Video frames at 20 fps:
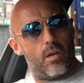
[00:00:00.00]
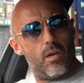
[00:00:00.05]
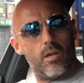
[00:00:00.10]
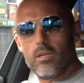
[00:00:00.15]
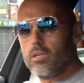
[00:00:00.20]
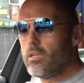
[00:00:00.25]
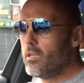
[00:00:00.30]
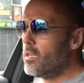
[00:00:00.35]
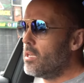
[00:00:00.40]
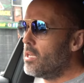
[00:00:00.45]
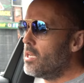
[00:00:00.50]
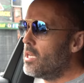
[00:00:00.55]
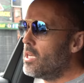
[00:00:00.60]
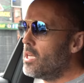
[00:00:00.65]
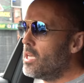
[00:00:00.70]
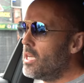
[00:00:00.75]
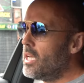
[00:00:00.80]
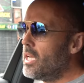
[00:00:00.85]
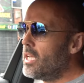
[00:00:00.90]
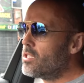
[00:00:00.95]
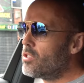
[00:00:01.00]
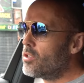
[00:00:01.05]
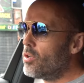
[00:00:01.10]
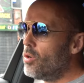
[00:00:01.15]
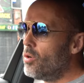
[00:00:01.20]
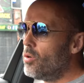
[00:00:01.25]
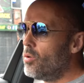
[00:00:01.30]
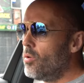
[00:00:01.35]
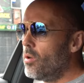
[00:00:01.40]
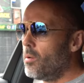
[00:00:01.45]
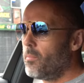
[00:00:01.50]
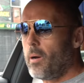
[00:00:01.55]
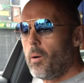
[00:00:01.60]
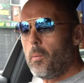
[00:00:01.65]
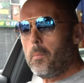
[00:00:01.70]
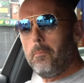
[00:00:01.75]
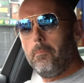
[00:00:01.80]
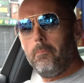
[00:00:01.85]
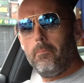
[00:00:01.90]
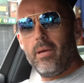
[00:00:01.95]
and it's all
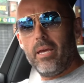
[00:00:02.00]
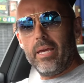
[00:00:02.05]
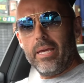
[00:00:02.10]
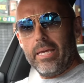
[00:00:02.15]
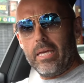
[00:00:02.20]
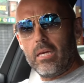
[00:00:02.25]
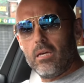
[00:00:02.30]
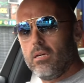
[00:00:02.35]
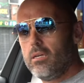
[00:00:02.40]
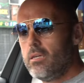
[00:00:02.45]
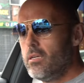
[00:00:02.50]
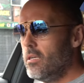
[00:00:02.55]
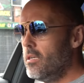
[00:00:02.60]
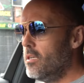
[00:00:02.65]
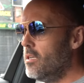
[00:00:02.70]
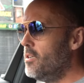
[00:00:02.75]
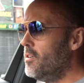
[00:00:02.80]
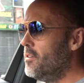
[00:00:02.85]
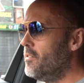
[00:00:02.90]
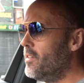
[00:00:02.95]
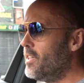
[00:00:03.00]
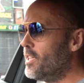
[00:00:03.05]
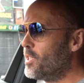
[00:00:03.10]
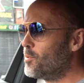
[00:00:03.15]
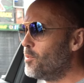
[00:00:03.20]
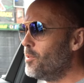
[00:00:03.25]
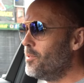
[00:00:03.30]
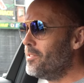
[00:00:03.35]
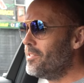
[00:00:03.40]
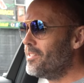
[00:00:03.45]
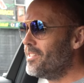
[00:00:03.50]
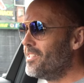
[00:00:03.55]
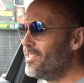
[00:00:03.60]
about me for this one.